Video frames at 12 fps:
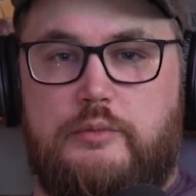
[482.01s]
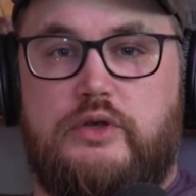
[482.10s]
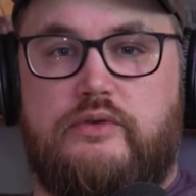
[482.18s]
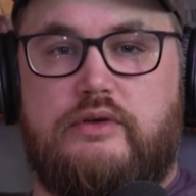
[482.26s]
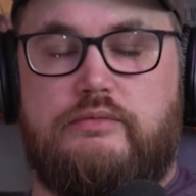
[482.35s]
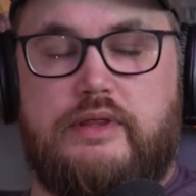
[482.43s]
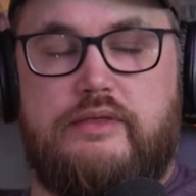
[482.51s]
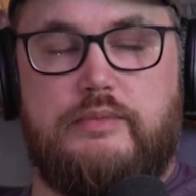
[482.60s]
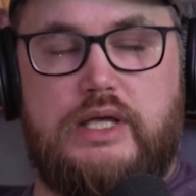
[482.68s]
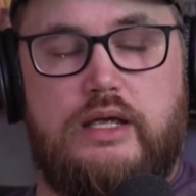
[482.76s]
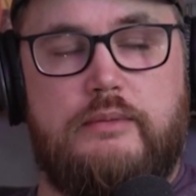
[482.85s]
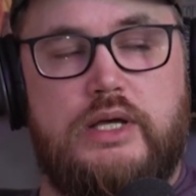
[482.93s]
music rhythm
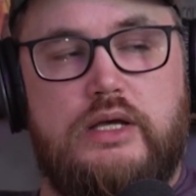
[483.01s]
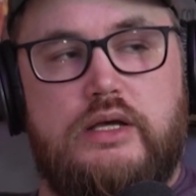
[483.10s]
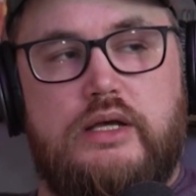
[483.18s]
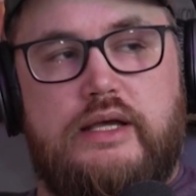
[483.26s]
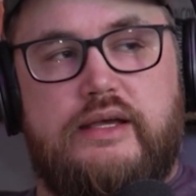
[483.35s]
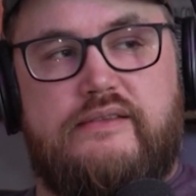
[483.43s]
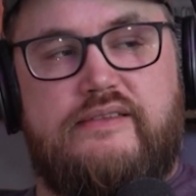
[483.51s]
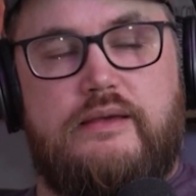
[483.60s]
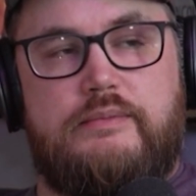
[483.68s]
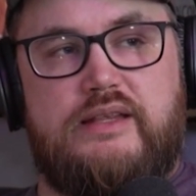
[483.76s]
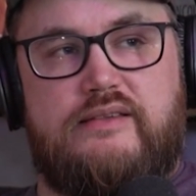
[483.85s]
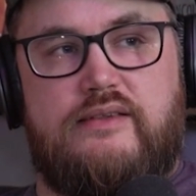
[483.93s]
game,
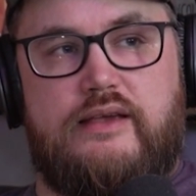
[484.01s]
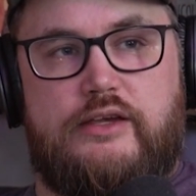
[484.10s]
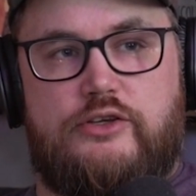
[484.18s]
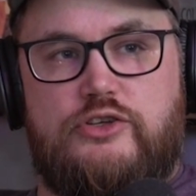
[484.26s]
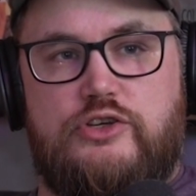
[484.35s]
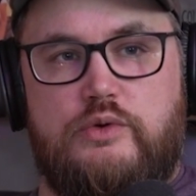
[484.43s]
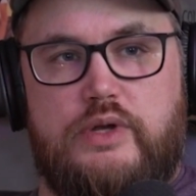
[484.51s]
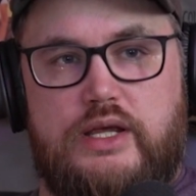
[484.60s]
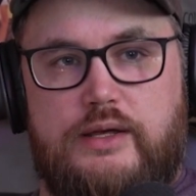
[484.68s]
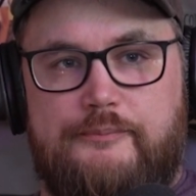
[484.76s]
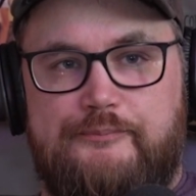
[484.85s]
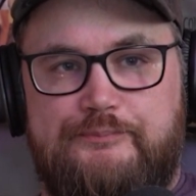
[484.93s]
except it's like
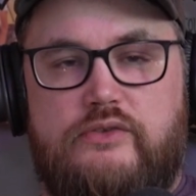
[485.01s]
shooting.